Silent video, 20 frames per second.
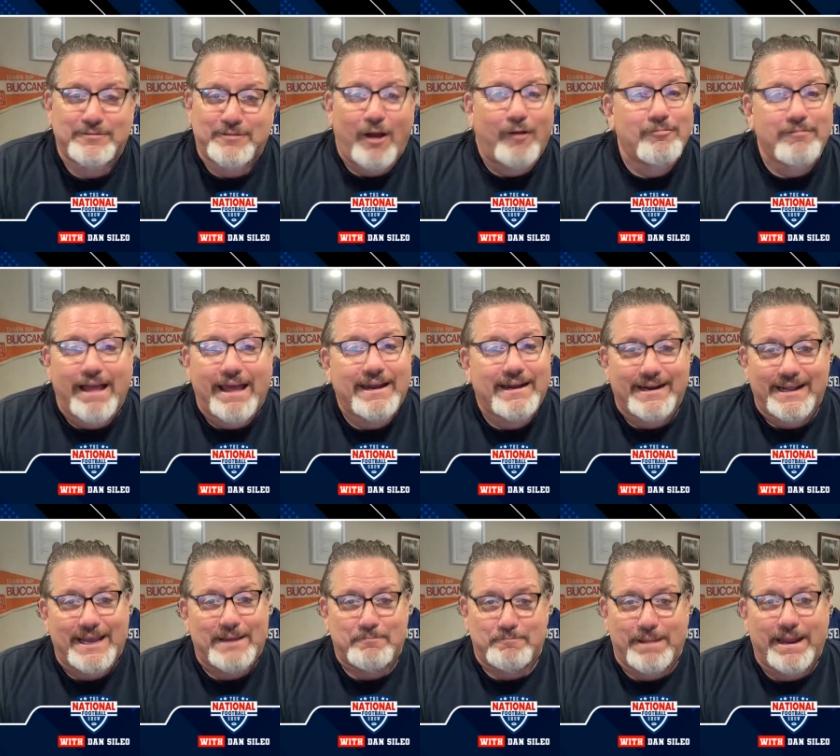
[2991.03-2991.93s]
don't let it
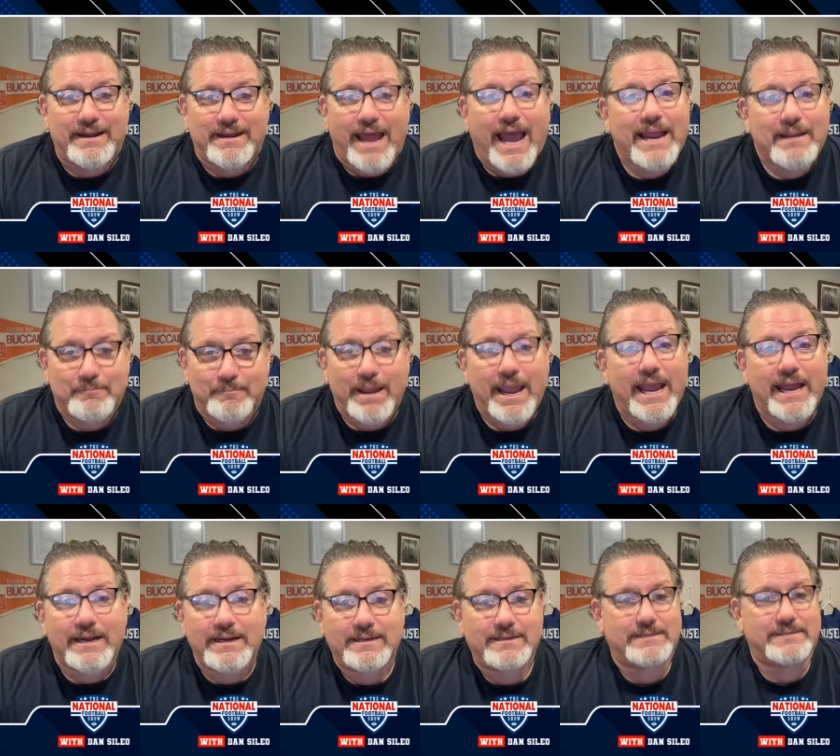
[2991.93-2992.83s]
hit midnight,
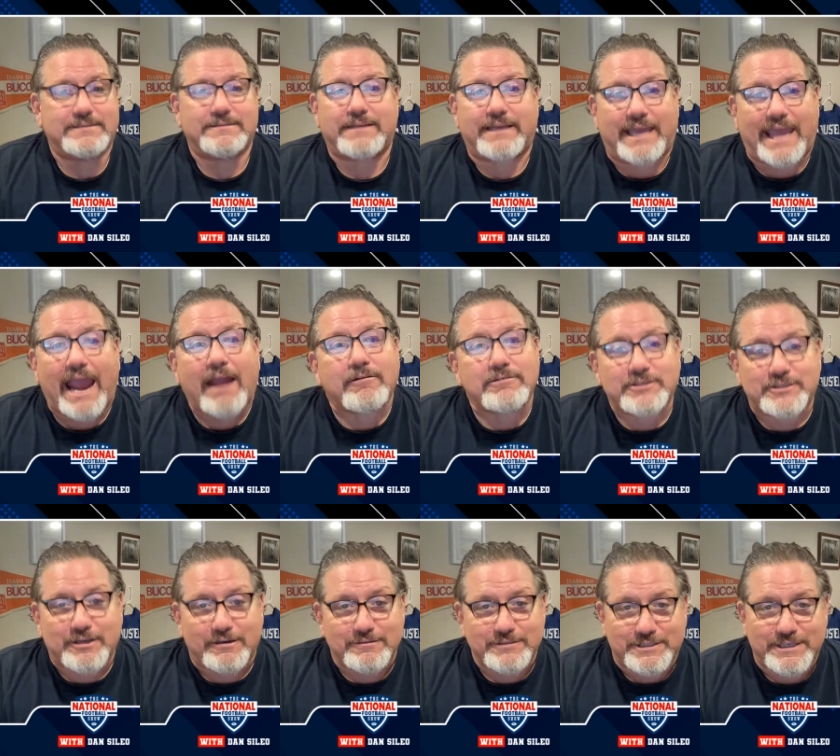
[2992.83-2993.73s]
man. The carriage
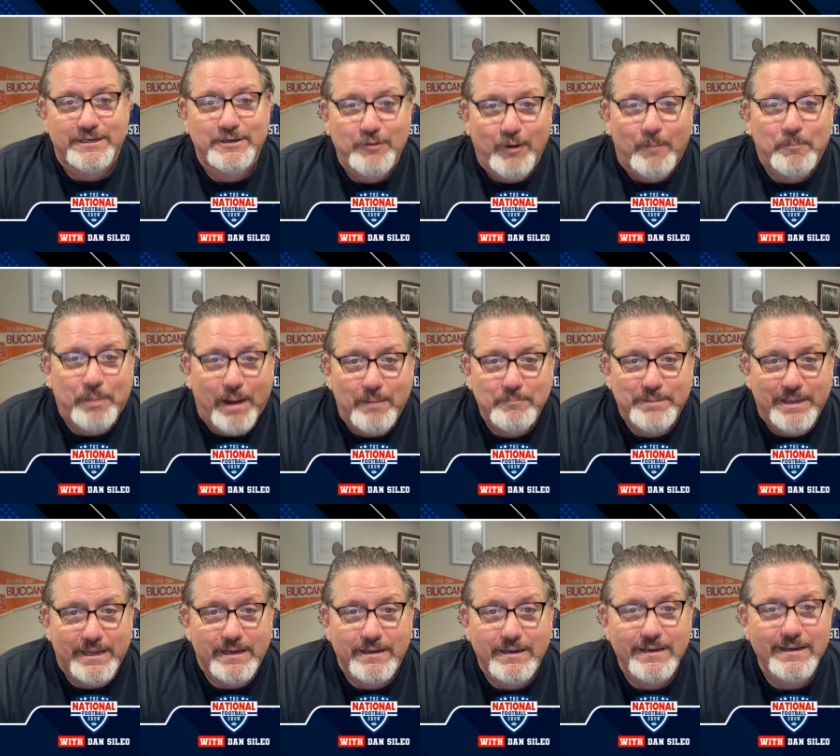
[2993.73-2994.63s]
turns into a
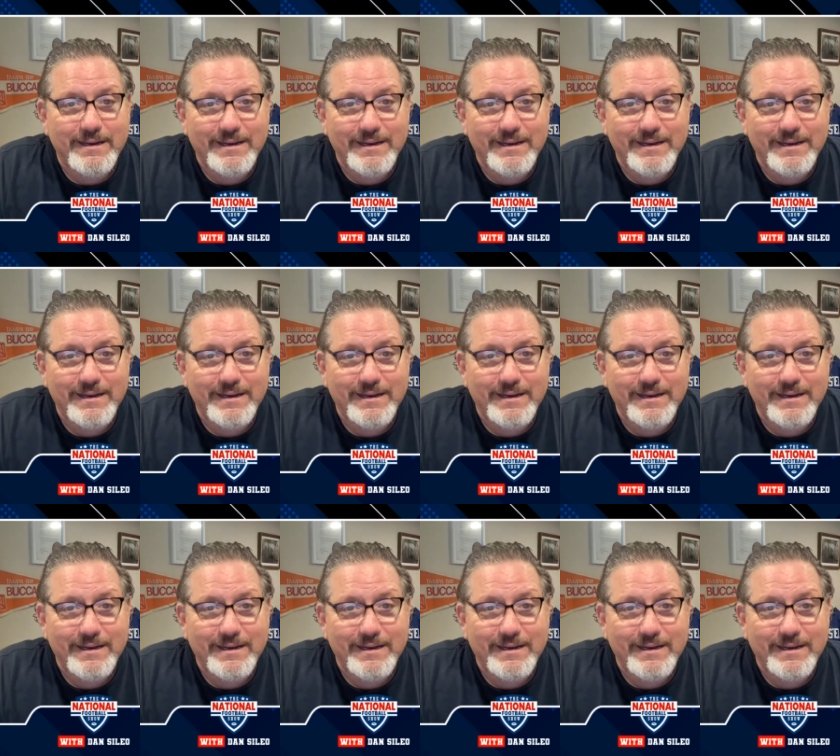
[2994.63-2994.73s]
pumpkin.